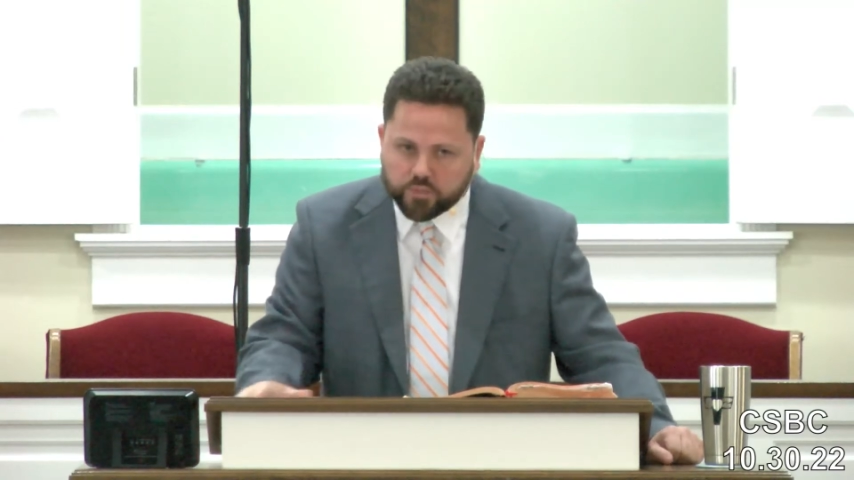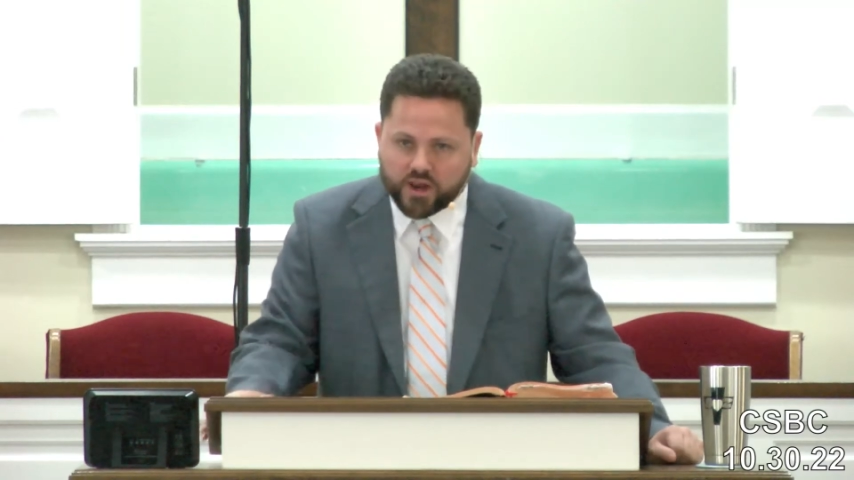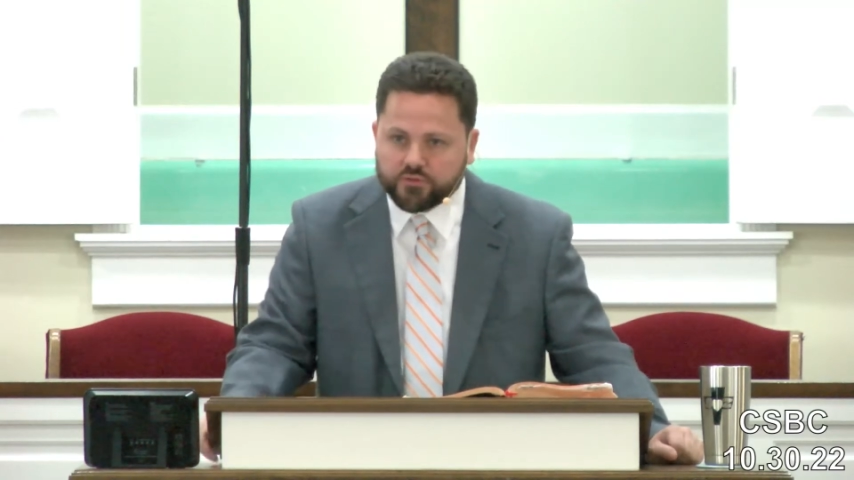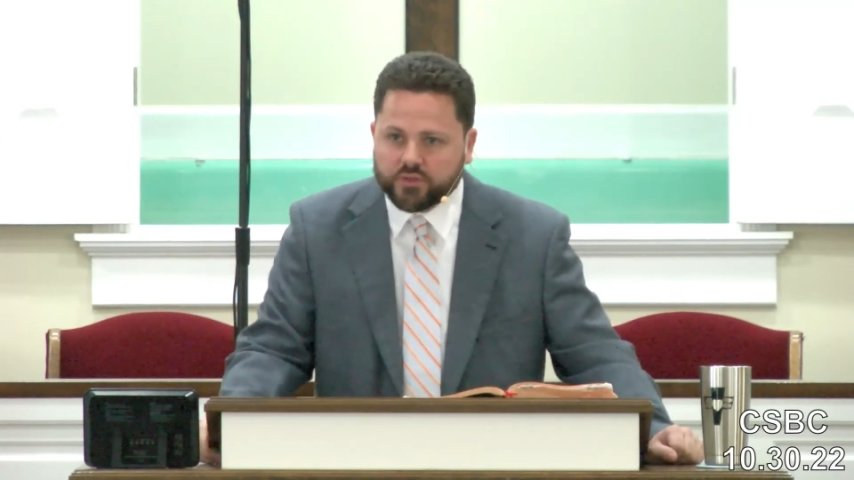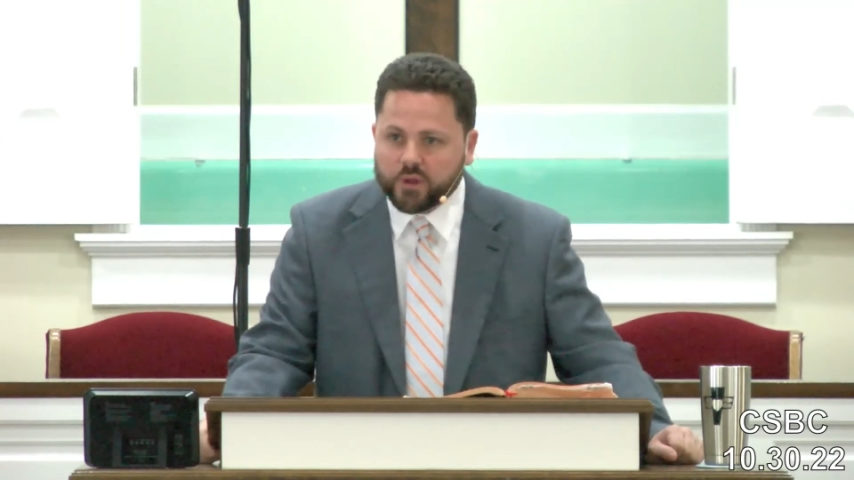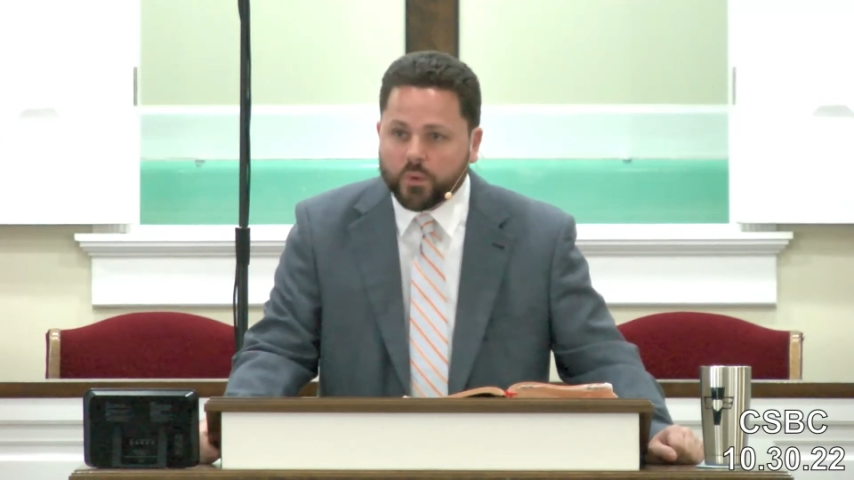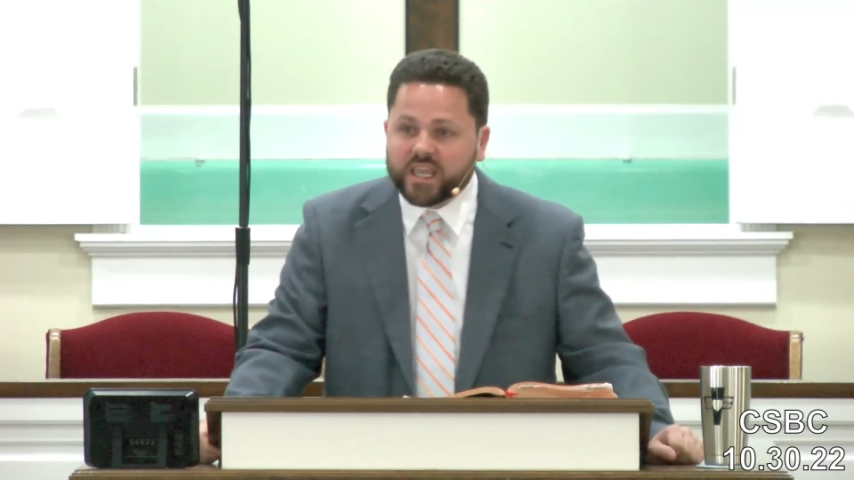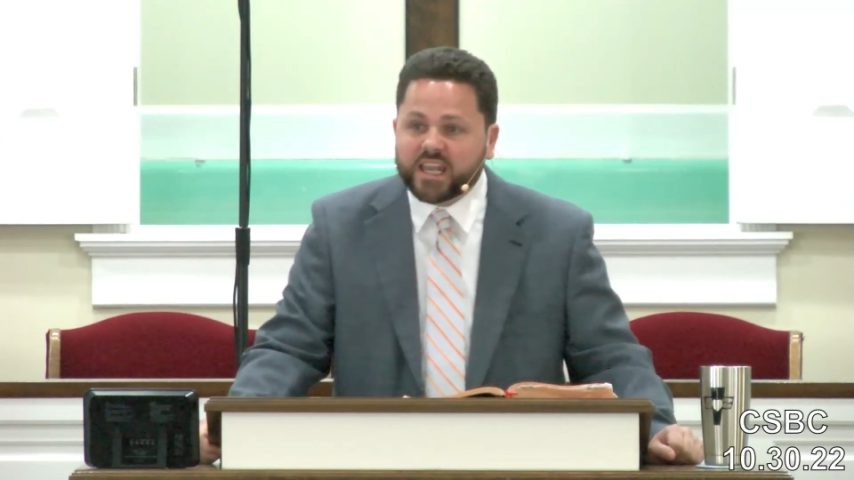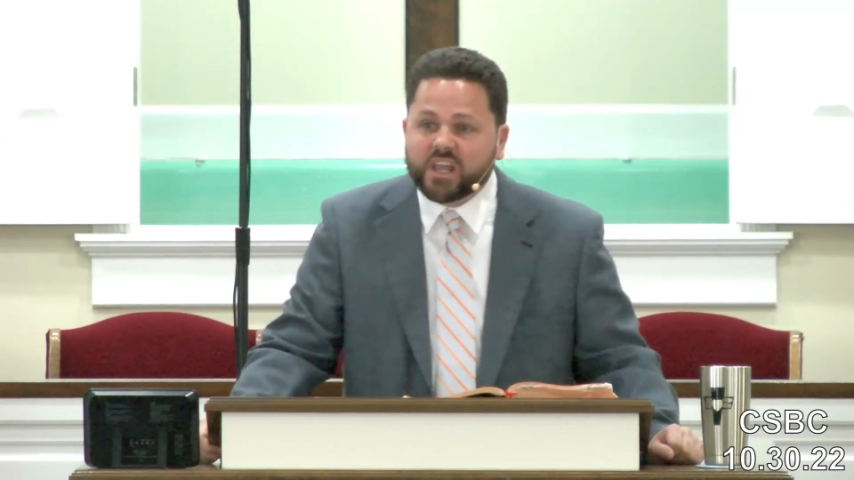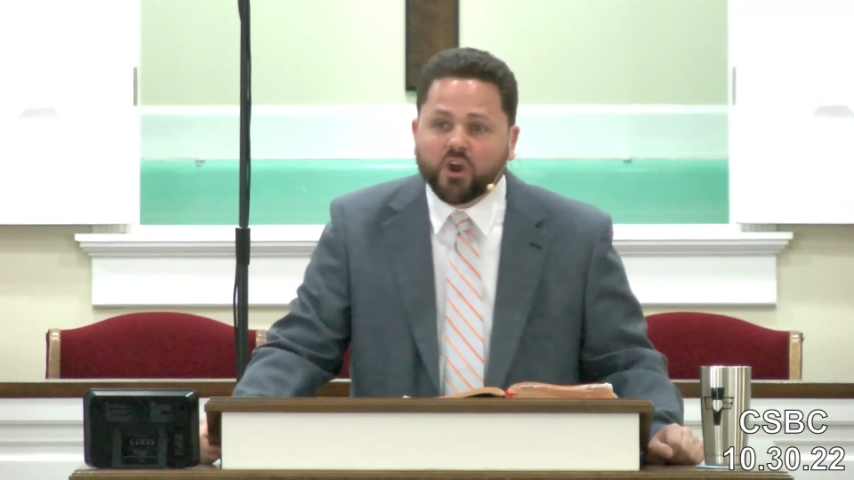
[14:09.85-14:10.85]
pray for them,
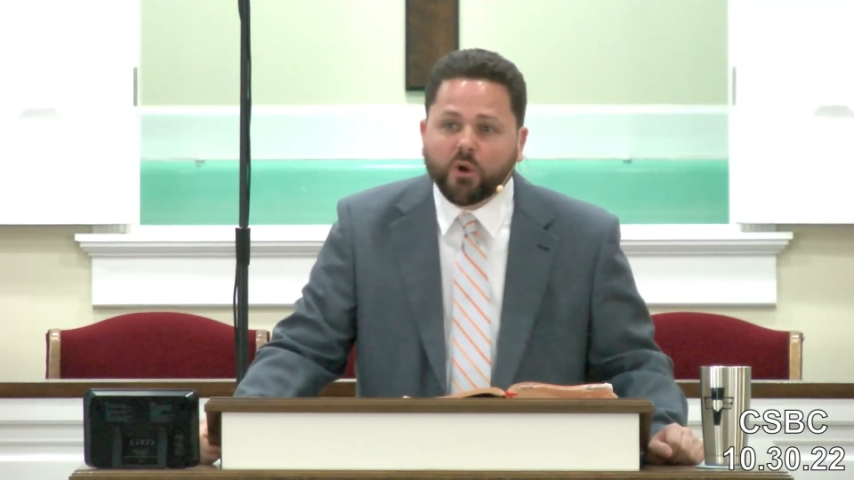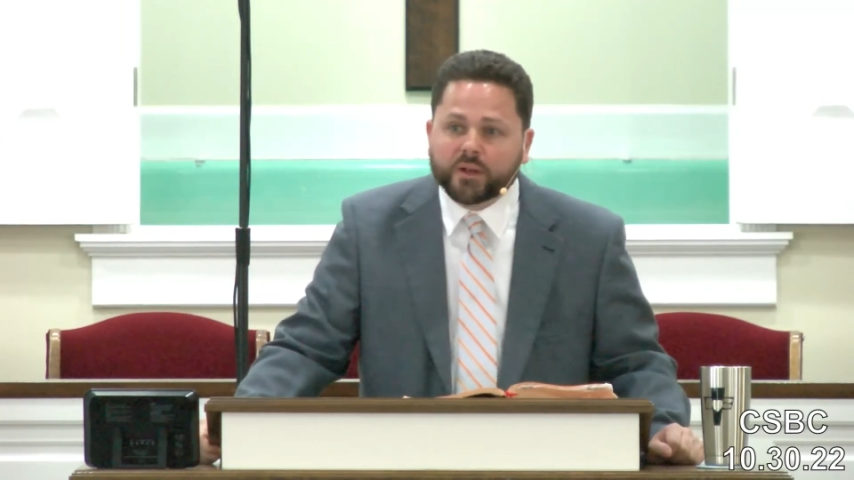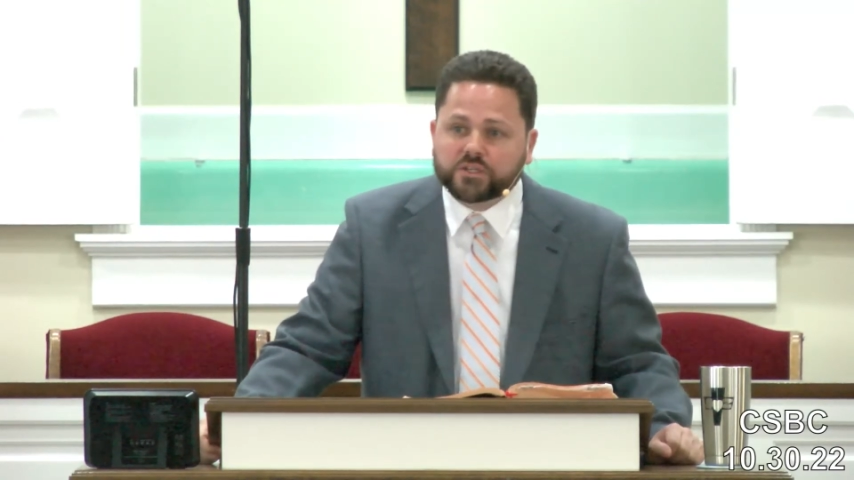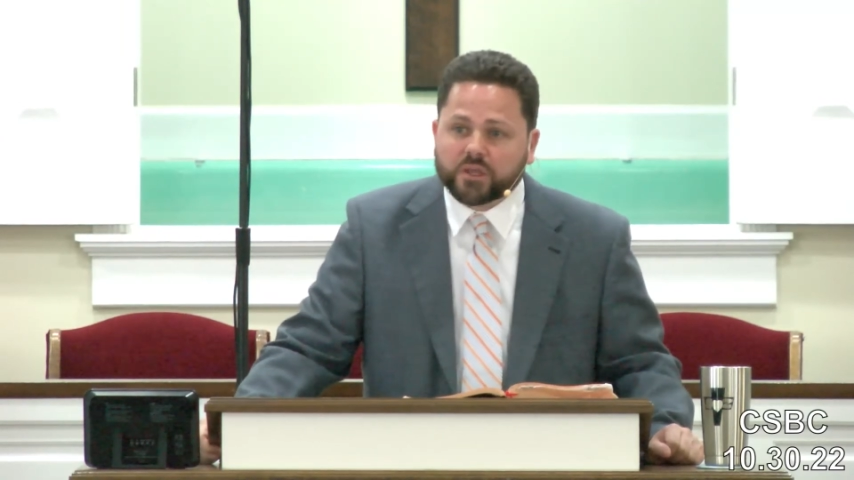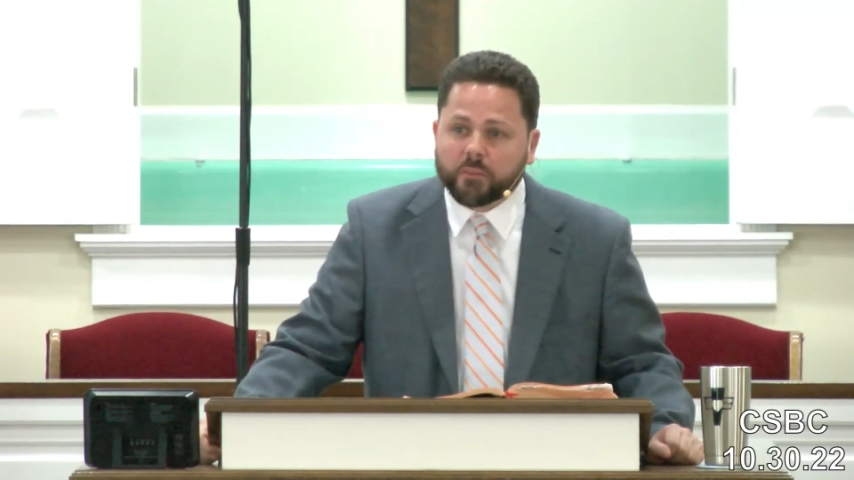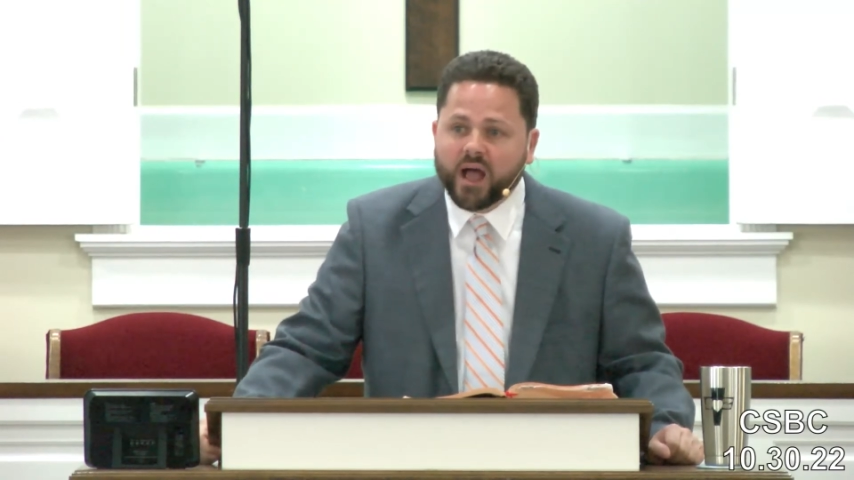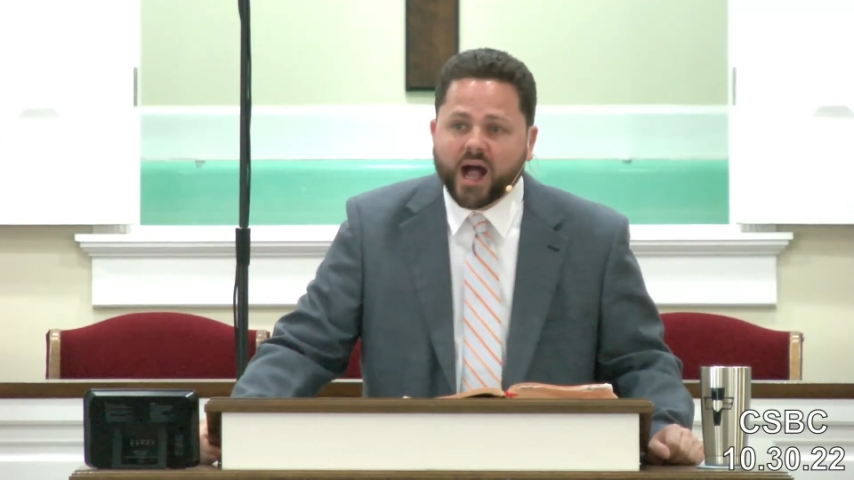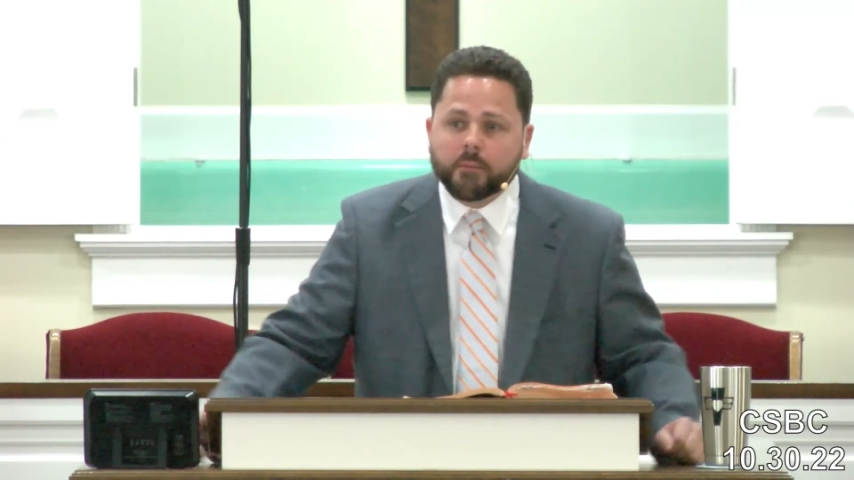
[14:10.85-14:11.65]
we can encourage them.